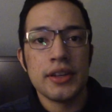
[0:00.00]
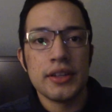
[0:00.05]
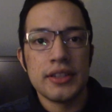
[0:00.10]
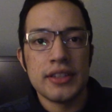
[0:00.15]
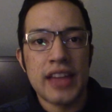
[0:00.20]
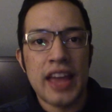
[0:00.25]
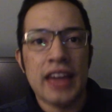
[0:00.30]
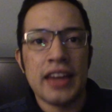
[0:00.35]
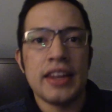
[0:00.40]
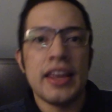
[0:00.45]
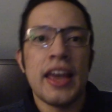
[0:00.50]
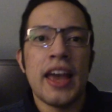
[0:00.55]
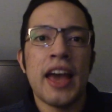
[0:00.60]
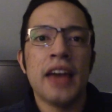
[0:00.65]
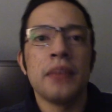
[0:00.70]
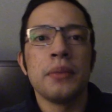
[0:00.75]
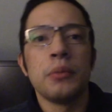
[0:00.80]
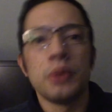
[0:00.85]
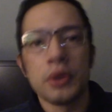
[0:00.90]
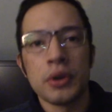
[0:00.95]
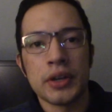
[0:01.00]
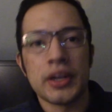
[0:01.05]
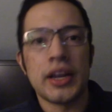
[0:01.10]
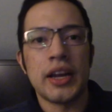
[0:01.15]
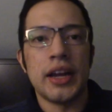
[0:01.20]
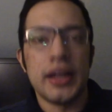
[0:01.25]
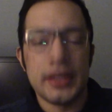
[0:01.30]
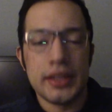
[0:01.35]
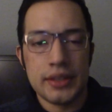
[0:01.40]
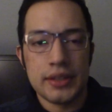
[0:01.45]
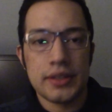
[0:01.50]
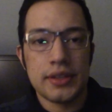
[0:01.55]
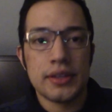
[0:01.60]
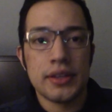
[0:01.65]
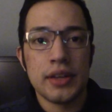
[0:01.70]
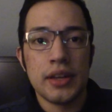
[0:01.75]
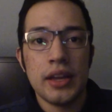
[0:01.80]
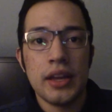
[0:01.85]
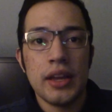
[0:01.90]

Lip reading: Danny had more guns.